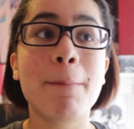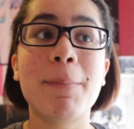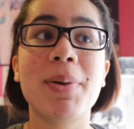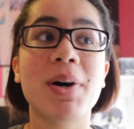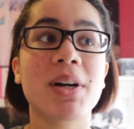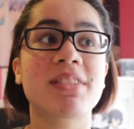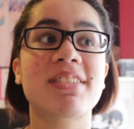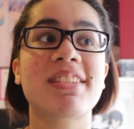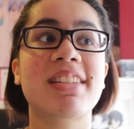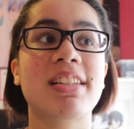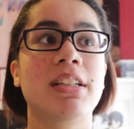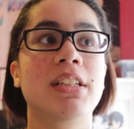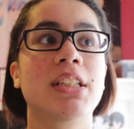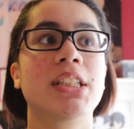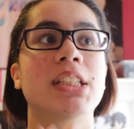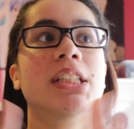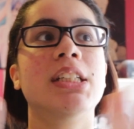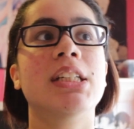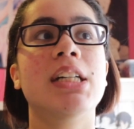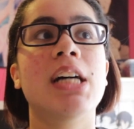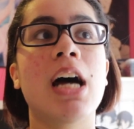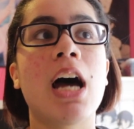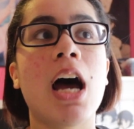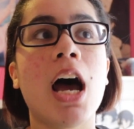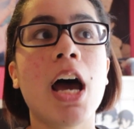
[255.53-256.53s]
But
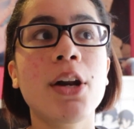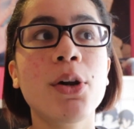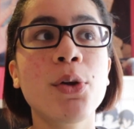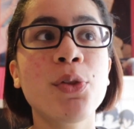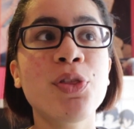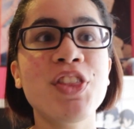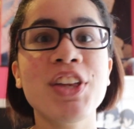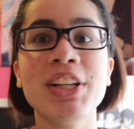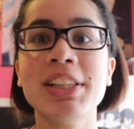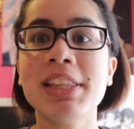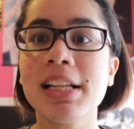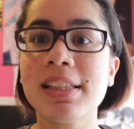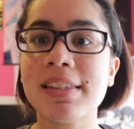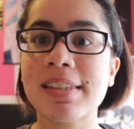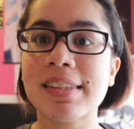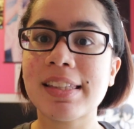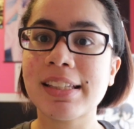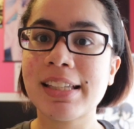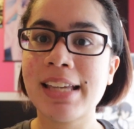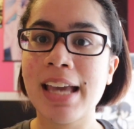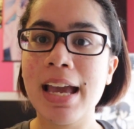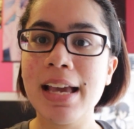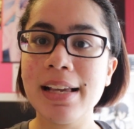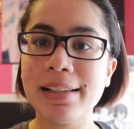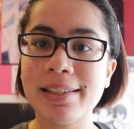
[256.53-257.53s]
I don't think that's
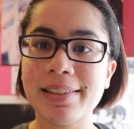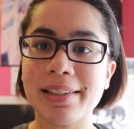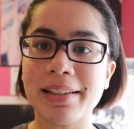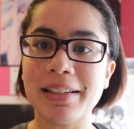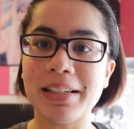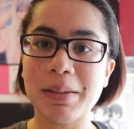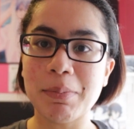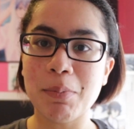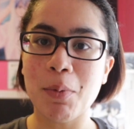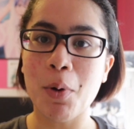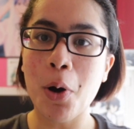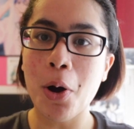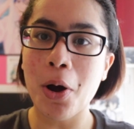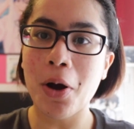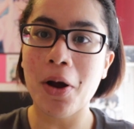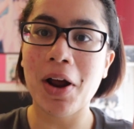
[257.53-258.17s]
the case anymore.